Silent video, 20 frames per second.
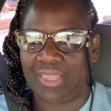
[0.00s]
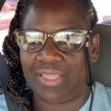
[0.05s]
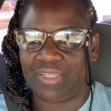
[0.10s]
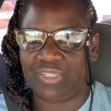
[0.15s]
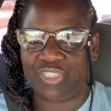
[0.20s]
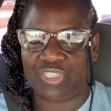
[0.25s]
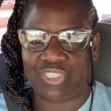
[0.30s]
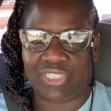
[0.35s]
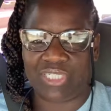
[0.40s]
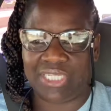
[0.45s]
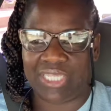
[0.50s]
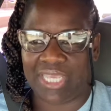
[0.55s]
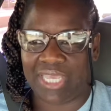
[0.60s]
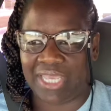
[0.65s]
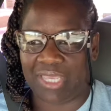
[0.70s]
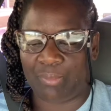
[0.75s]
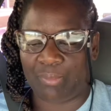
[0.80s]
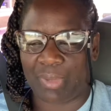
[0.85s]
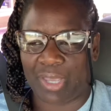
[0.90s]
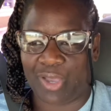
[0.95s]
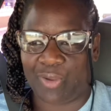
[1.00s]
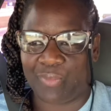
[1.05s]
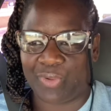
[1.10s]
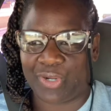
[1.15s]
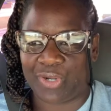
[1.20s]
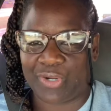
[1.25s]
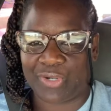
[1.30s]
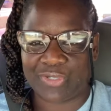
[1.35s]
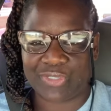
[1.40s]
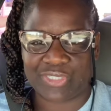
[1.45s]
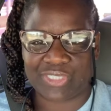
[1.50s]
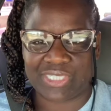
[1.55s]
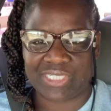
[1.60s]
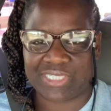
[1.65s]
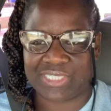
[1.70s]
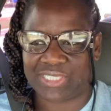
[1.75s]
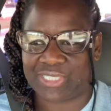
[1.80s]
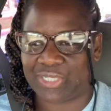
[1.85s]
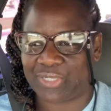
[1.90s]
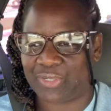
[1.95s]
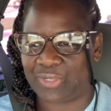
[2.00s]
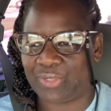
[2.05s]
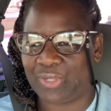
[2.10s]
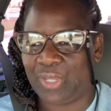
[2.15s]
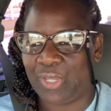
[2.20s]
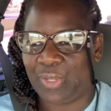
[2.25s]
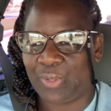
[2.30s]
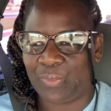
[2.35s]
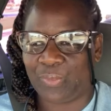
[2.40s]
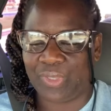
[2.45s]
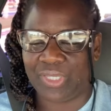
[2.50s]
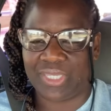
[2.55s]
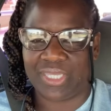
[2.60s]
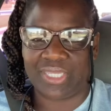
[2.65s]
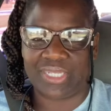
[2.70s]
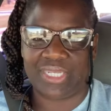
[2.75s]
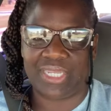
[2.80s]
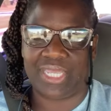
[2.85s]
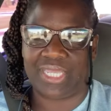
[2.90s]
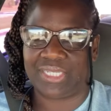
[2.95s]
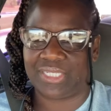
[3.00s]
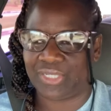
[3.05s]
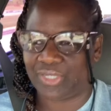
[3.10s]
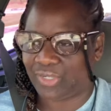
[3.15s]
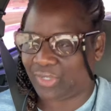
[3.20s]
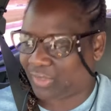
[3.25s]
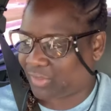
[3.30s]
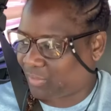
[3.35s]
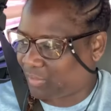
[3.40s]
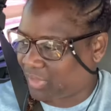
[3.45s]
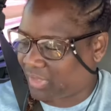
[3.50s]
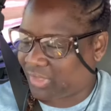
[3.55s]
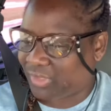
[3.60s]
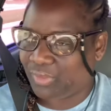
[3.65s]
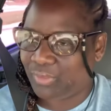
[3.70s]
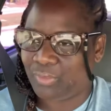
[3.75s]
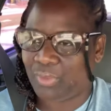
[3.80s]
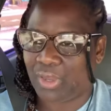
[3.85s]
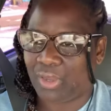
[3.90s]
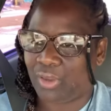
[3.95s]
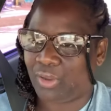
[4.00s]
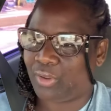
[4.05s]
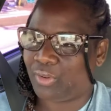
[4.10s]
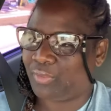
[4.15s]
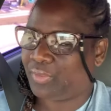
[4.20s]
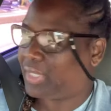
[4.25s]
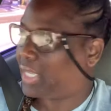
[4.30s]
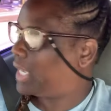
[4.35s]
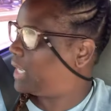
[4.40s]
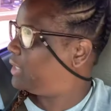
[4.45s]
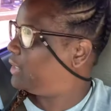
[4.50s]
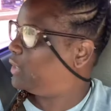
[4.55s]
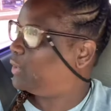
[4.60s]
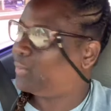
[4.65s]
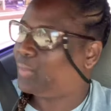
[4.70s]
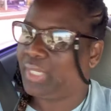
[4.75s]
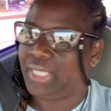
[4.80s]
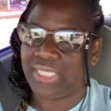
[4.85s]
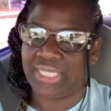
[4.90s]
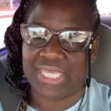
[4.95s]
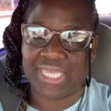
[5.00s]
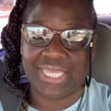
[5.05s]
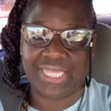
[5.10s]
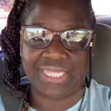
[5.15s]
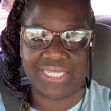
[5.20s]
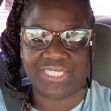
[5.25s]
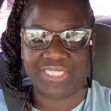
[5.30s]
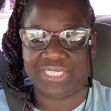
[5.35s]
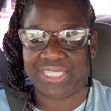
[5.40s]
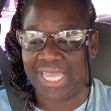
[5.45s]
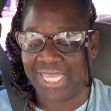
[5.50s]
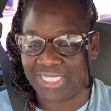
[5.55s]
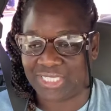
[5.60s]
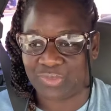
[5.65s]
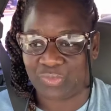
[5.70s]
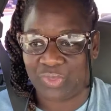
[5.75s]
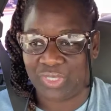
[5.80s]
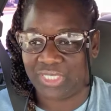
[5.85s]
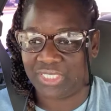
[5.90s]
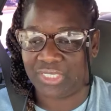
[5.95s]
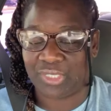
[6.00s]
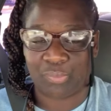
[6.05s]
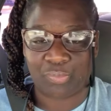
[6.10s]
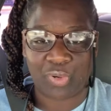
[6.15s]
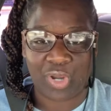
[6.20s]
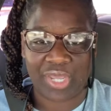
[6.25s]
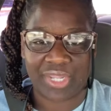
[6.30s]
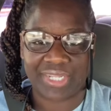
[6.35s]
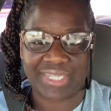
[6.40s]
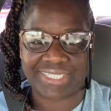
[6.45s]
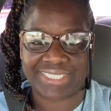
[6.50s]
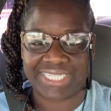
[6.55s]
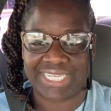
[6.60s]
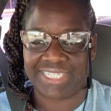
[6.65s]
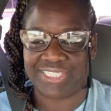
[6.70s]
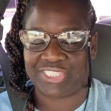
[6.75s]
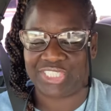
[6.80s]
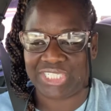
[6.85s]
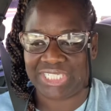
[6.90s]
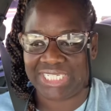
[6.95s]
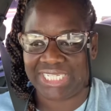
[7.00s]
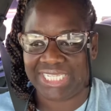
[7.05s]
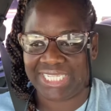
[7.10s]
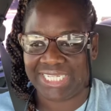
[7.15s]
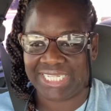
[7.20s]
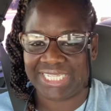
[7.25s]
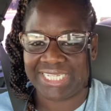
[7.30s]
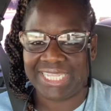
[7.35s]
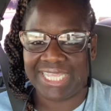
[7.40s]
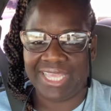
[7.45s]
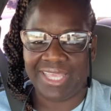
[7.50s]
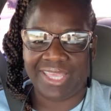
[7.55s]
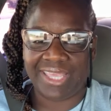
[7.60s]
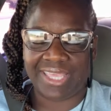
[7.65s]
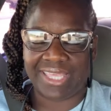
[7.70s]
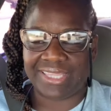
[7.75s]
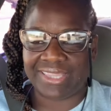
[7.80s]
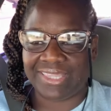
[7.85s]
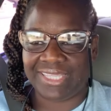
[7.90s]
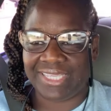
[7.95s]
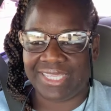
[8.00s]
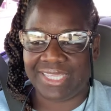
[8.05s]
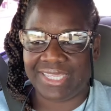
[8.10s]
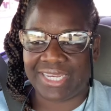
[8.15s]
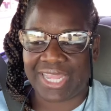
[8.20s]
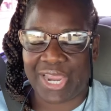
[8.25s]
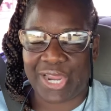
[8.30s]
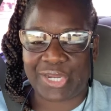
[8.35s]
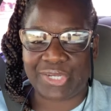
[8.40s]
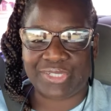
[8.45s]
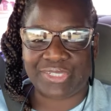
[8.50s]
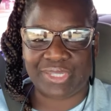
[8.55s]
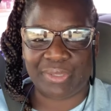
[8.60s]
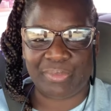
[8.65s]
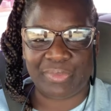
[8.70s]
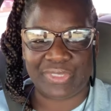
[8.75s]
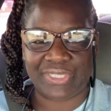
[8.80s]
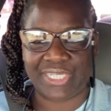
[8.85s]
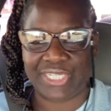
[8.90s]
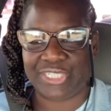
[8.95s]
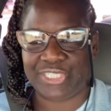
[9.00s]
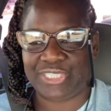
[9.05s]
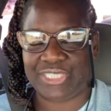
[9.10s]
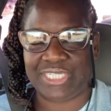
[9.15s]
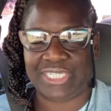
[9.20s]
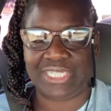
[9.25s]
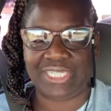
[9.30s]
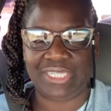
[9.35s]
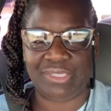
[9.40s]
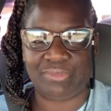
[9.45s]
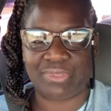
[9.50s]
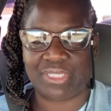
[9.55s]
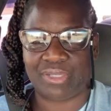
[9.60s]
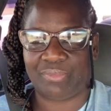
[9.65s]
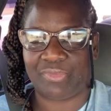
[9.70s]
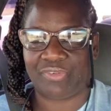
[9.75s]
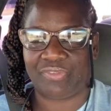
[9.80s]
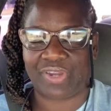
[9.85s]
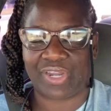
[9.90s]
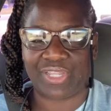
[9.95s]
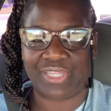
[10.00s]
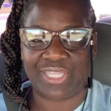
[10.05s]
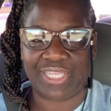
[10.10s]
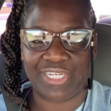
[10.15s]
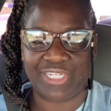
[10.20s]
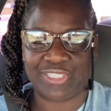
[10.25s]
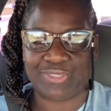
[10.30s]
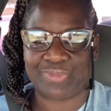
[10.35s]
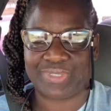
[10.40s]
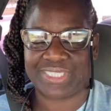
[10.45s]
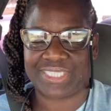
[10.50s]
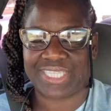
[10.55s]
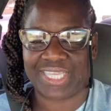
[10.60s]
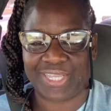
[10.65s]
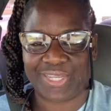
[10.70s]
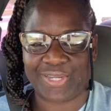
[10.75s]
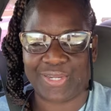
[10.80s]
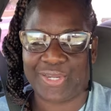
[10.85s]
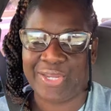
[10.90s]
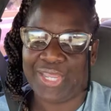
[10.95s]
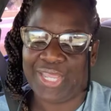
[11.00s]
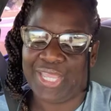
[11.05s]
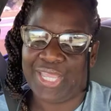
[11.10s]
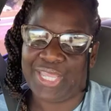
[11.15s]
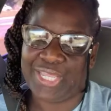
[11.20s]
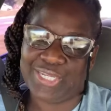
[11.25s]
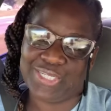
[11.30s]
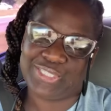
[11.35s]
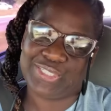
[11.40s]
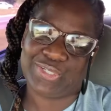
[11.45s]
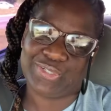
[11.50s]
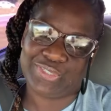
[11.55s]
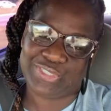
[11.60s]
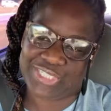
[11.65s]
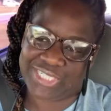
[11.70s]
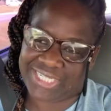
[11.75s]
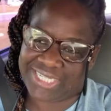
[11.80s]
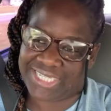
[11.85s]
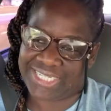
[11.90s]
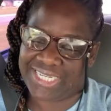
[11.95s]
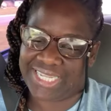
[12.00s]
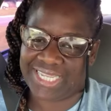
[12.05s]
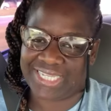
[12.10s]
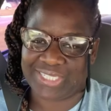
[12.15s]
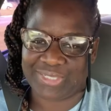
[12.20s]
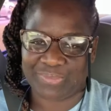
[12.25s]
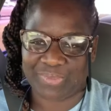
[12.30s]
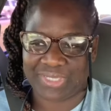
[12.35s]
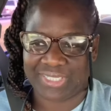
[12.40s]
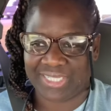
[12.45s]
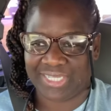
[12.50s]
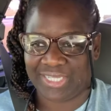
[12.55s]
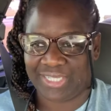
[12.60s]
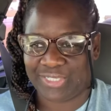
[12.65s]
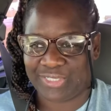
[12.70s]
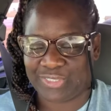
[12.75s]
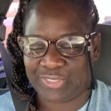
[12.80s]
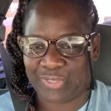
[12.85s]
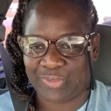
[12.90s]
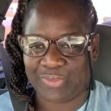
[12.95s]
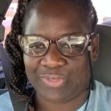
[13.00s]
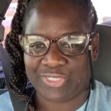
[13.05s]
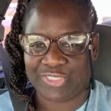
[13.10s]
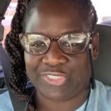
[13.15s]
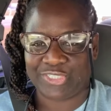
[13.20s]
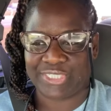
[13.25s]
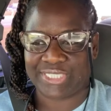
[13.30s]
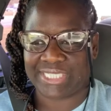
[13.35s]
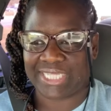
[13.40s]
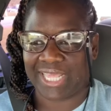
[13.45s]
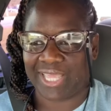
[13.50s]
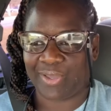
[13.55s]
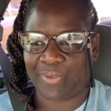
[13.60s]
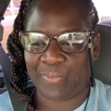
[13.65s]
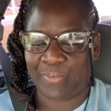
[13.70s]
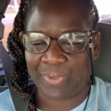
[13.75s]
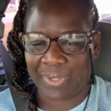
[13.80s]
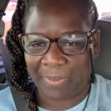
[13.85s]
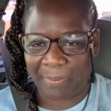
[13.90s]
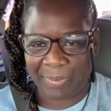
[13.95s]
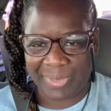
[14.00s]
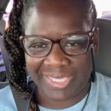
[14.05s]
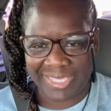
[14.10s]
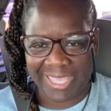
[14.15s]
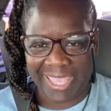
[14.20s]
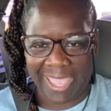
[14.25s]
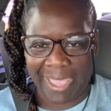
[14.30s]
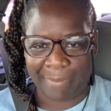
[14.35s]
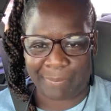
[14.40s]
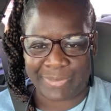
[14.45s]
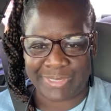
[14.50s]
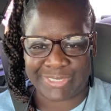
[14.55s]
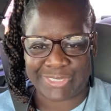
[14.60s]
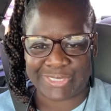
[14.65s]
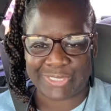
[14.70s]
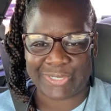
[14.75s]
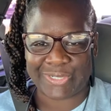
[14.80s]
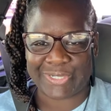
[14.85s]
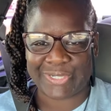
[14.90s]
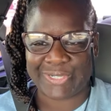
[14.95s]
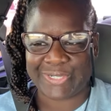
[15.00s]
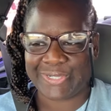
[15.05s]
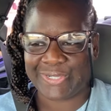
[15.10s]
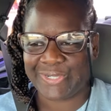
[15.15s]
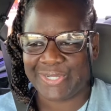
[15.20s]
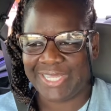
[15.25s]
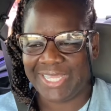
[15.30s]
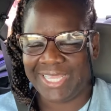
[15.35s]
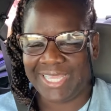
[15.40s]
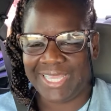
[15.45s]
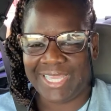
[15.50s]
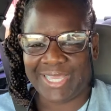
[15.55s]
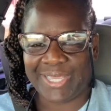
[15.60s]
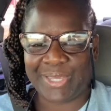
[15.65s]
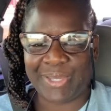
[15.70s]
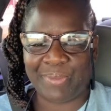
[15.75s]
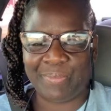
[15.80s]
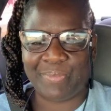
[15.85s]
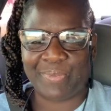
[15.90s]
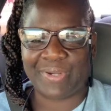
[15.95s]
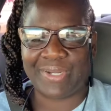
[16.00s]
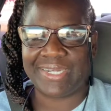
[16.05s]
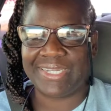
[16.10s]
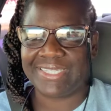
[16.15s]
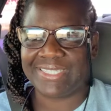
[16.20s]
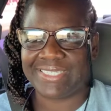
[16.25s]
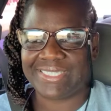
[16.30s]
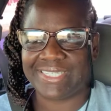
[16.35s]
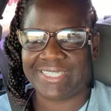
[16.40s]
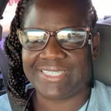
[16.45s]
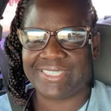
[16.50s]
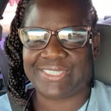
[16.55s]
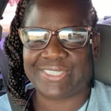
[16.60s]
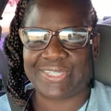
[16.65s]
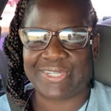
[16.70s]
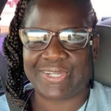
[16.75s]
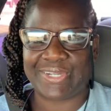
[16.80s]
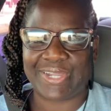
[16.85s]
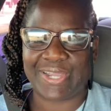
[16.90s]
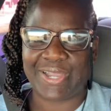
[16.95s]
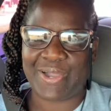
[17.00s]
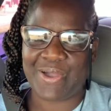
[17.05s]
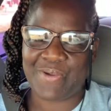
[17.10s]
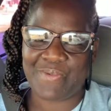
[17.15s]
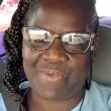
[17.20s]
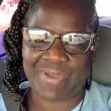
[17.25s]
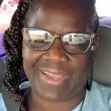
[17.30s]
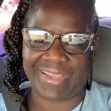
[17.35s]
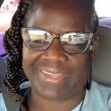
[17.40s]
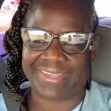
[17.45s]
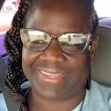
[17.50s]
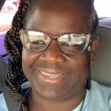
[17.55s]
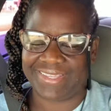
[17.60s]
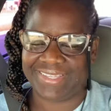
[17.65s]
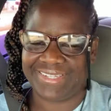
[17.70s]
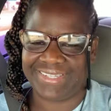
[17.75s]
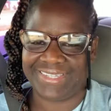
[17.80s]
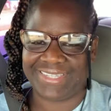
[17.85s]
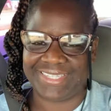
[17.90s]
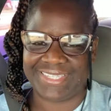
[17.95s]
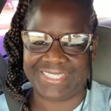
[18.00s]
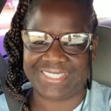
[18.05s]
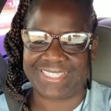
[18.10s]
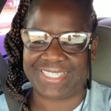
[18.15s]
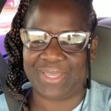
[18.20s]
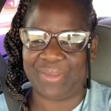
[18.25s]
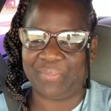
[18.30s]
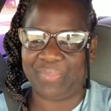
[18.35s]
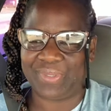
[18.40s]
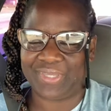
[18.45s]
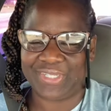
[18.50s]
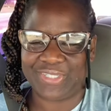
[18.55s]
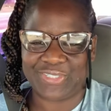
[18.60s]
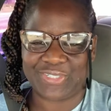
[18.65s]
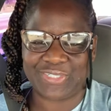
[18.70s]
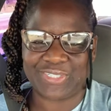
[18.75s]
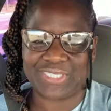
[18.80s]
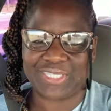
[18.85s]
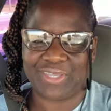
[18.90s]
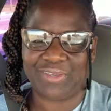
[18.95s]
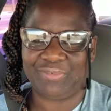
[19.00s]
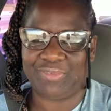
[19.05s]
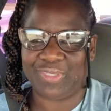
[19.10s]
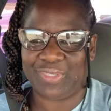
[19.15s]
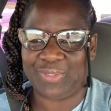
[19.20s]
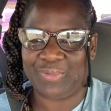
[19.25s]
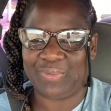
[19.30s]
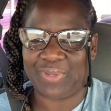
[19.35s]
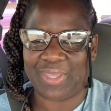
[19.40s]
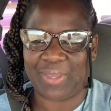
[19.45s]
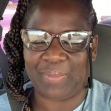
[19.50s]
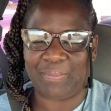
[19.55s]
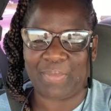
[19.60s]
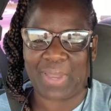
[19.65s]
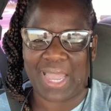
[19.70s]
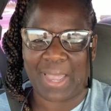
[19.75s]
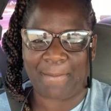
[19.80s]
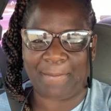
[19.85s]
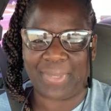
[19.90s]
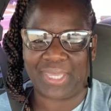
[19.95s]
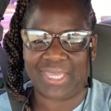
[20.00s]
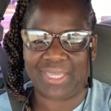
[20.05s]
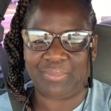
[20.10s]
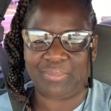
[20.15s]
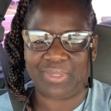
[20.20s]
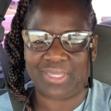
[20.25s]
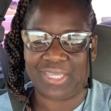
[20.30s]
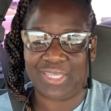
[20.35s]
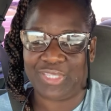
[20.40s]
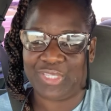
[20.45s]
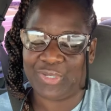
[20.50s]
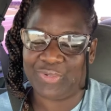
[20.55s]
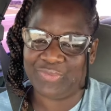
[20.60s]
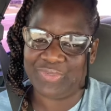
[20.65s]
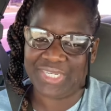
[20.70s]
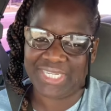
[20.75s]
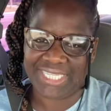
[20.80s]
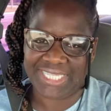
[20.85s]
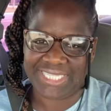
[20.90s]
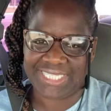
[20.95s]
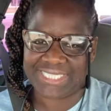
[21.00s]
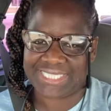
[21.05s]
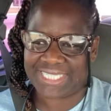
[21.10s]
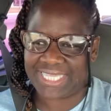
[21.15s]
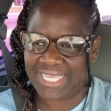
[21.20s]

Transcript: she came out with her sister. We connected her with you all, not knowing that that's what the products that she needed. And then our Double Dutch team, some of our ladies was there, and so she connected with us. So it's just like one big happy circle. Good morning, sister. Oh my goodness, the pictures of you and my baby and your niece.